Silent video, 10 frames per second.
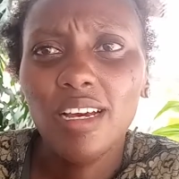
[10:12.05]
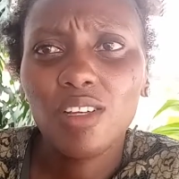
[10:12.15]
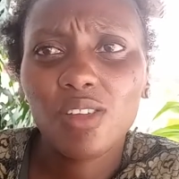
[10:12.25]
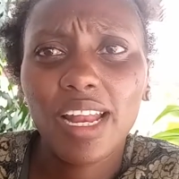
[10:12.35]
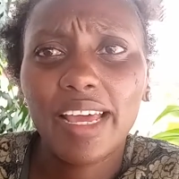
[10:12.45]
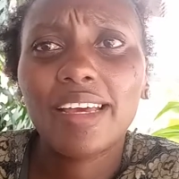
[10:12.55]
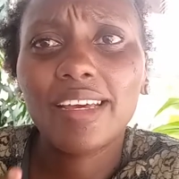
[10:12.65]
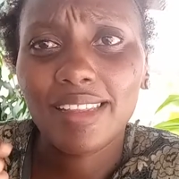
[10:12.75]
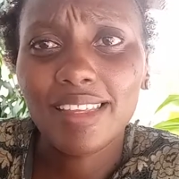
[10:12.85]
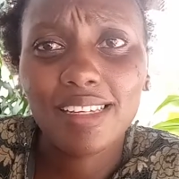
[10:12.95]
so like
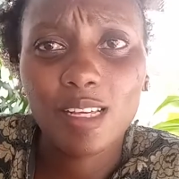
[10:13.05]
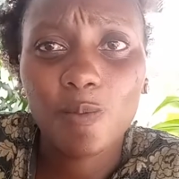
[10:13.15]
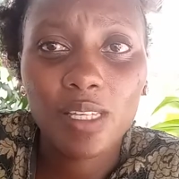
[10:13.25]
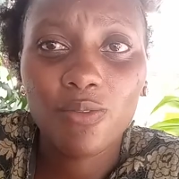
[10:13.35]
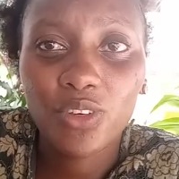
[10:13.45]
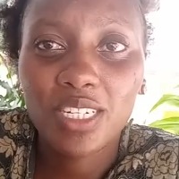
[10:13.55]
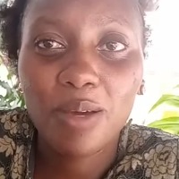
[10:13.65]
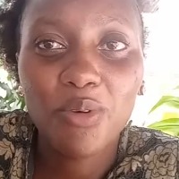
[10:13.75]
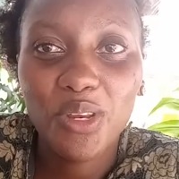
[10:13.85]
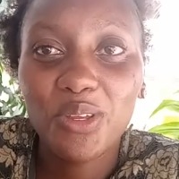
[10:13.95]
there's a specific time when